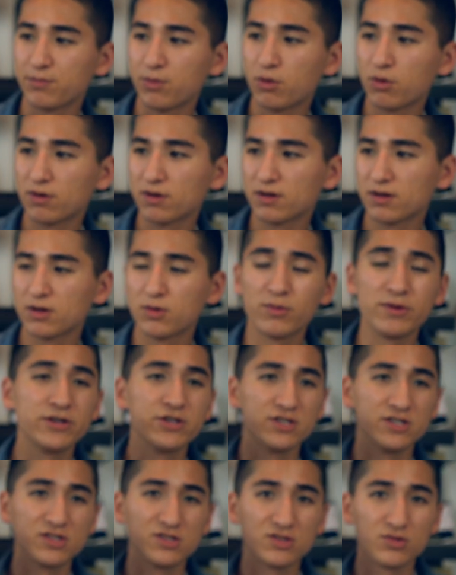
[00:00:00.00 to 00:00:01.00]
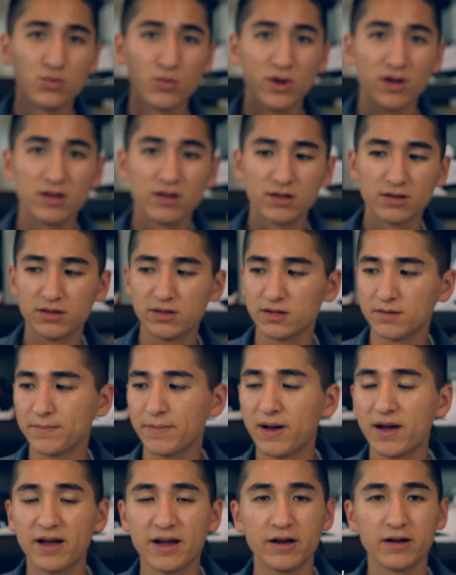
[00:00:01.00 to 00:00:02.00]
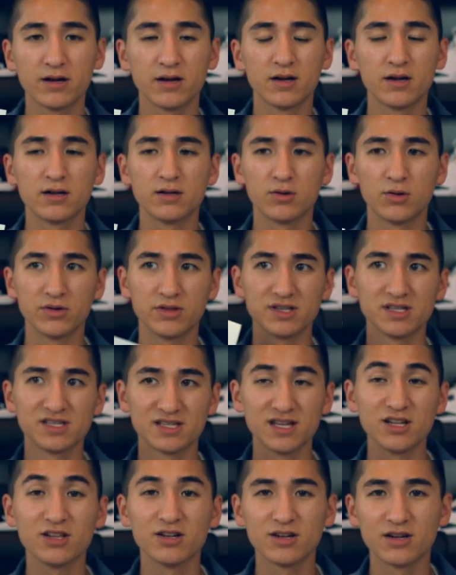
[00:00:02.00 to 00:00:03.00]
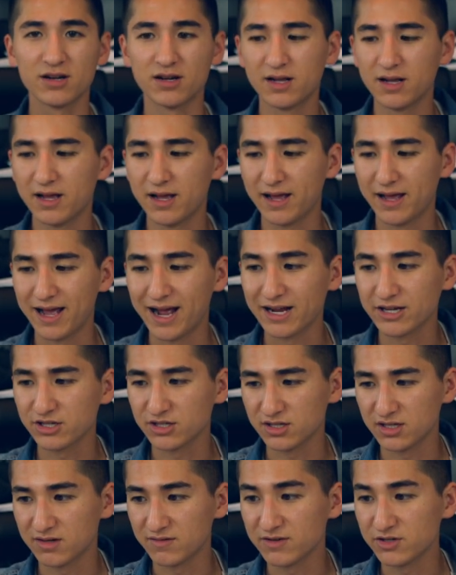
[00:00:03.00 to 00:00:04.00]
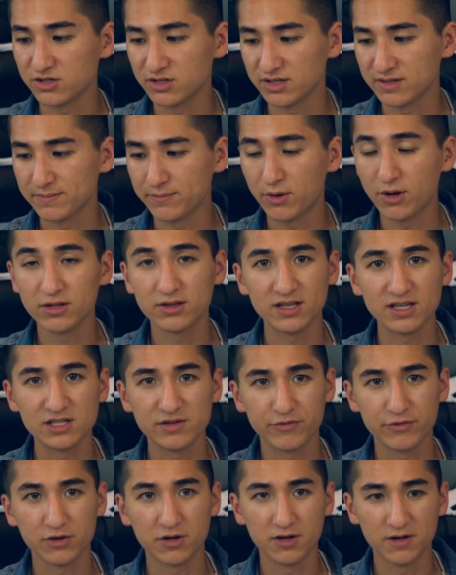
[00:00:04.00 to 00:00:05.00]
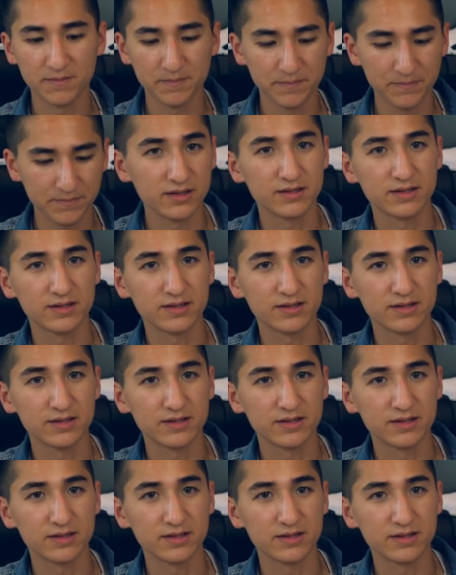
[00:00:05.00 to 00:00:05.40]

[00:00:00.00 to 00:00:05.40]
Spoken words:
Porter, which is where the buyer or the seller actually originally bought these from.